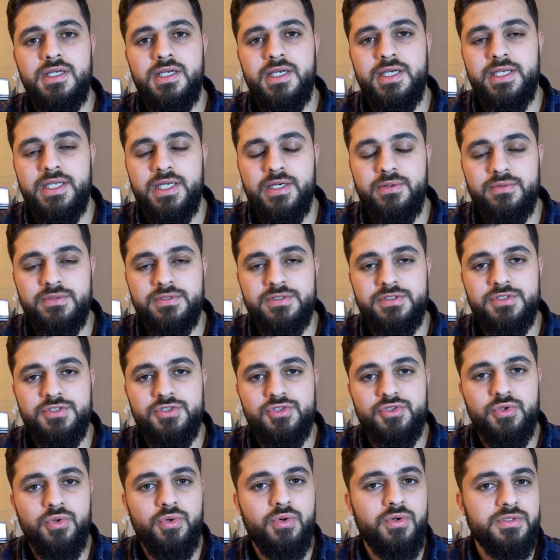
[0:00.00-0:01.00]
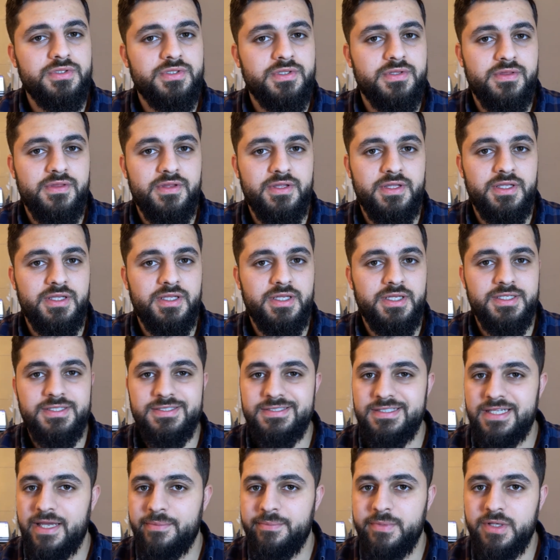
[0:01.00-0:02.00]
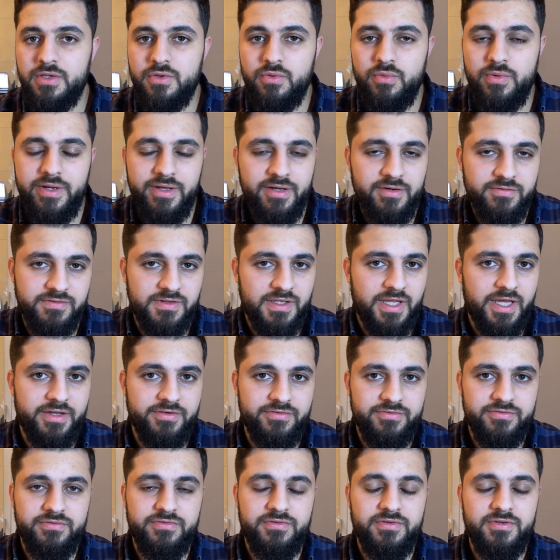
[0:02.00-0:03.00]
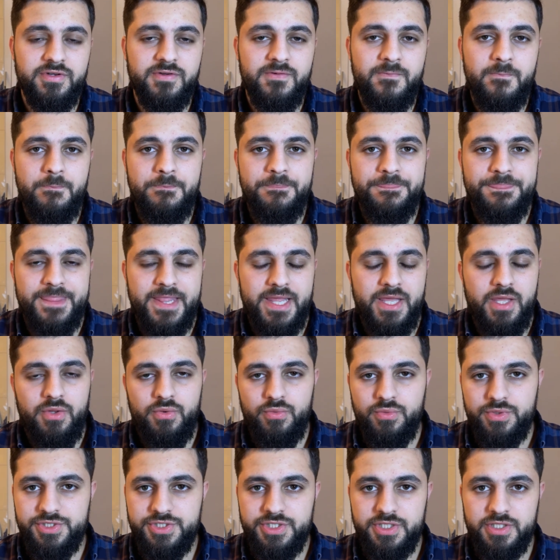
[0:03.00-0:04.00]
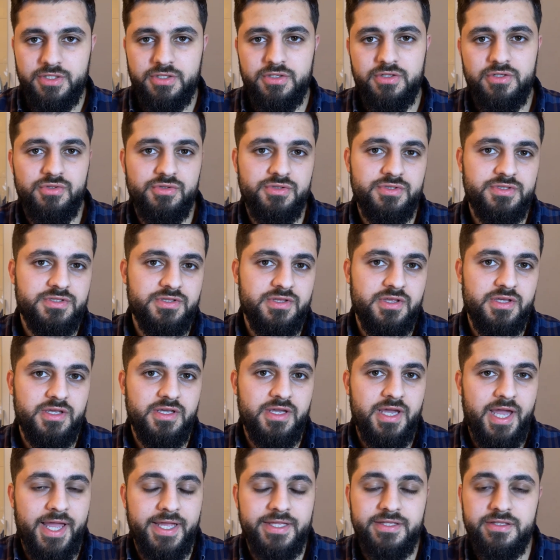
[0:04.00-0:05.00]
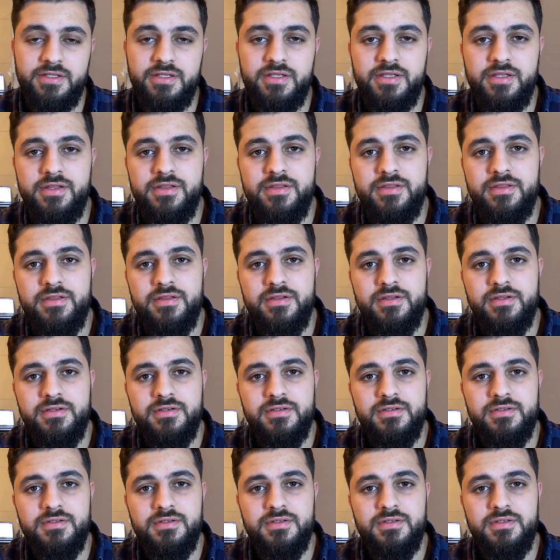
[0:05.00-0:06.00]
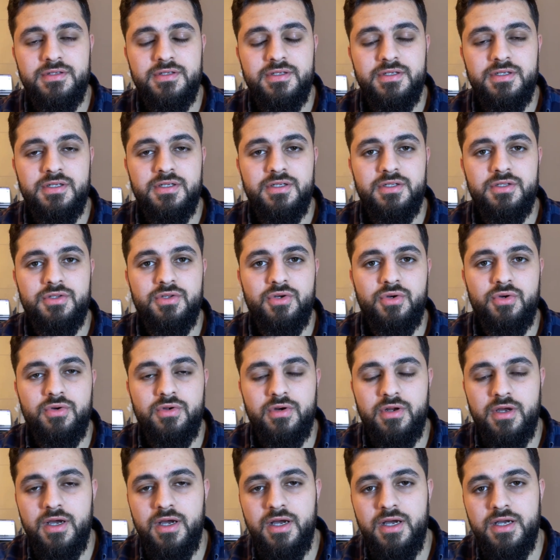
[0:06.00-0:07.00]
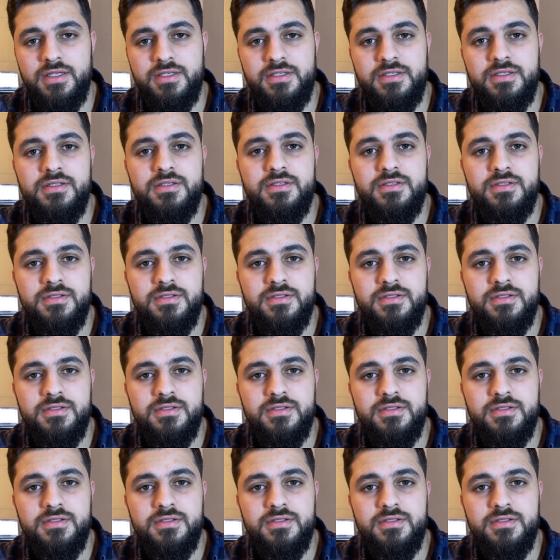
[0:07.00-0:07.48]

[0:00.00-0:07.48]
and I was taught the Islamic way of life, which includes the Hadith, the Quran,